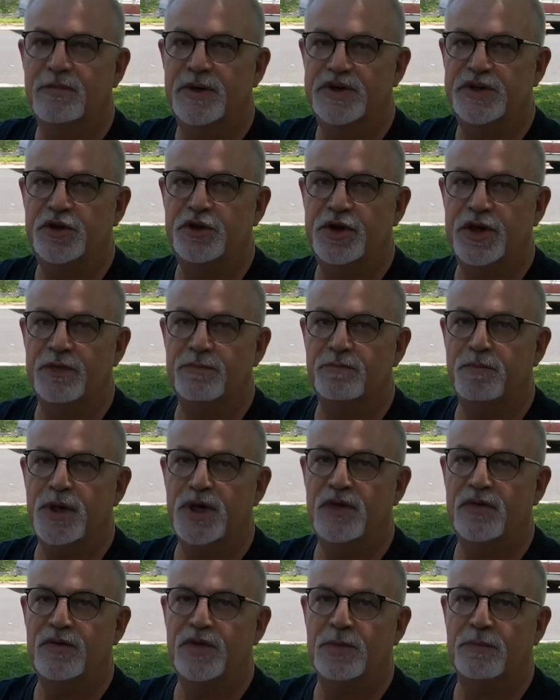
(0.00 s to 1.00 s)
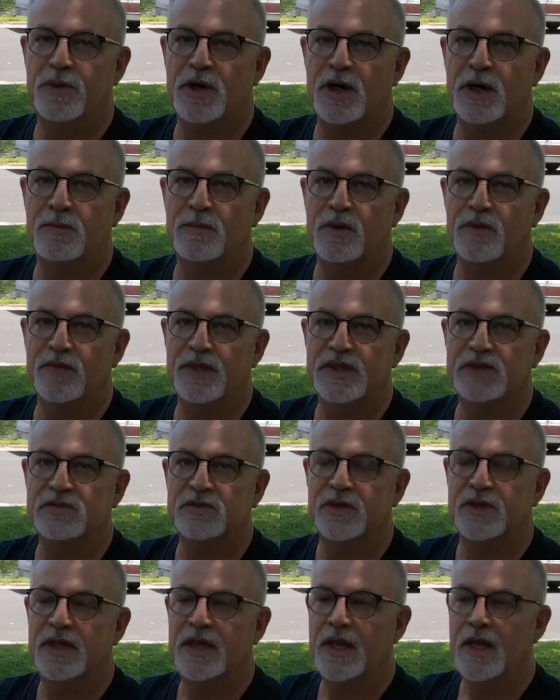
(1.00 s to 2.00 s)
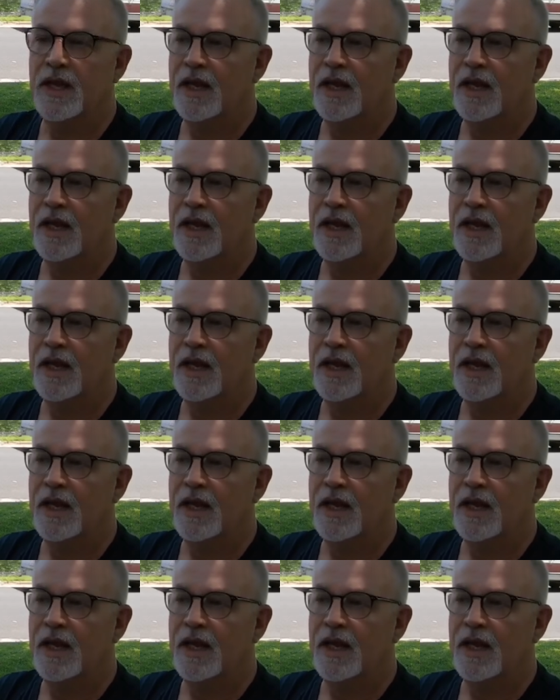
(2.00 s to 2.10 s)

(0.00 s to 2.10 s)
but you can move the probe on this one